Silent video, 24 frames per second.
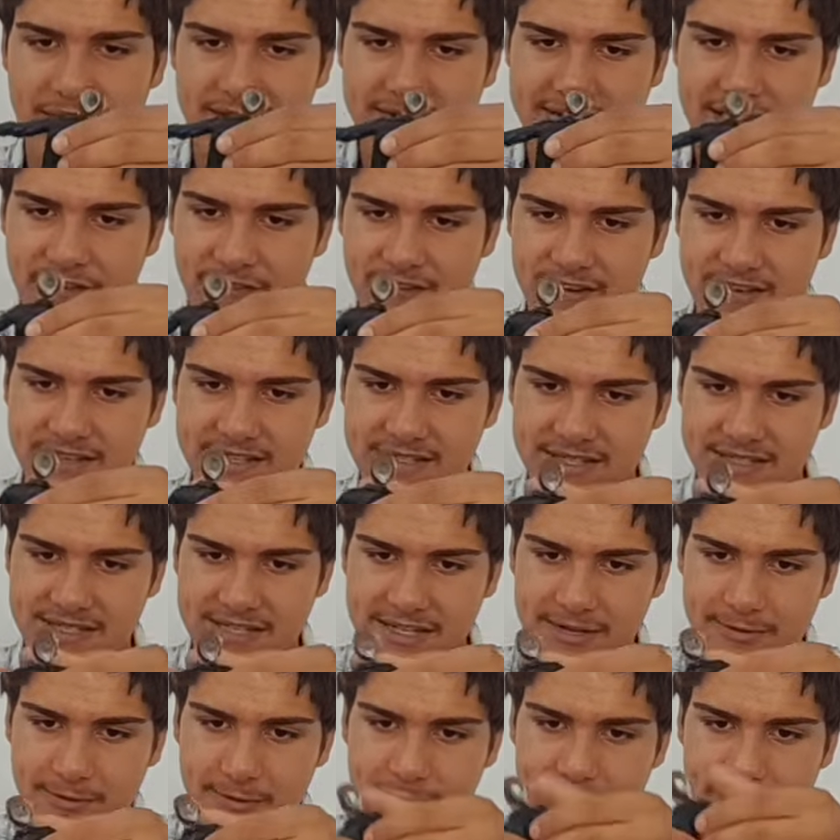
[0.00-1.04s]
definitely is a
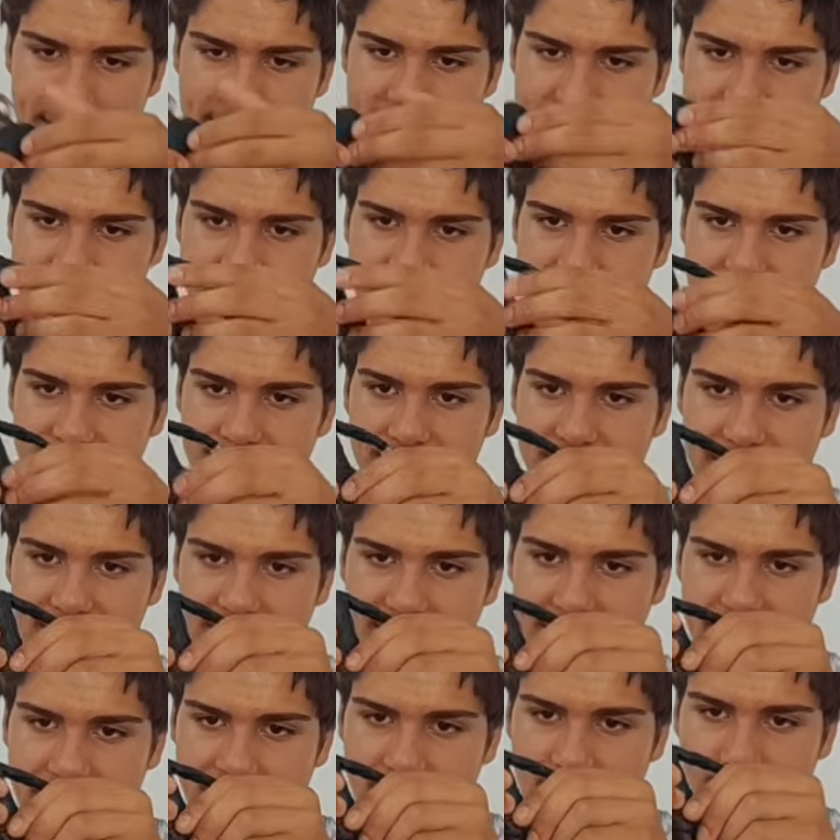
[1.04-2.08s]
T1000 figure
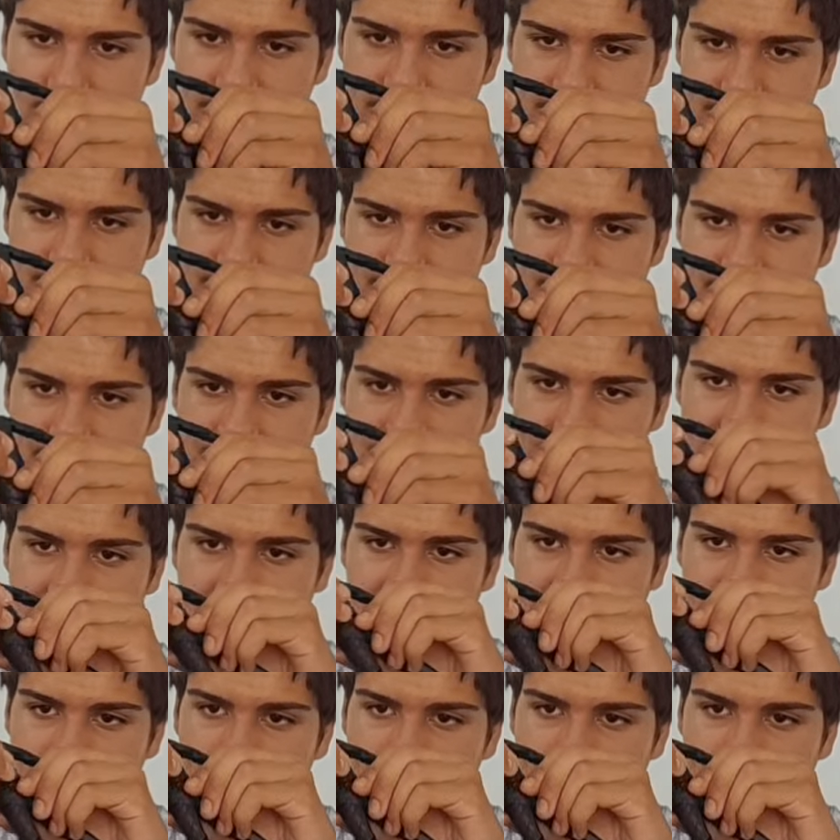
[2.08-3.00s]
that comes with the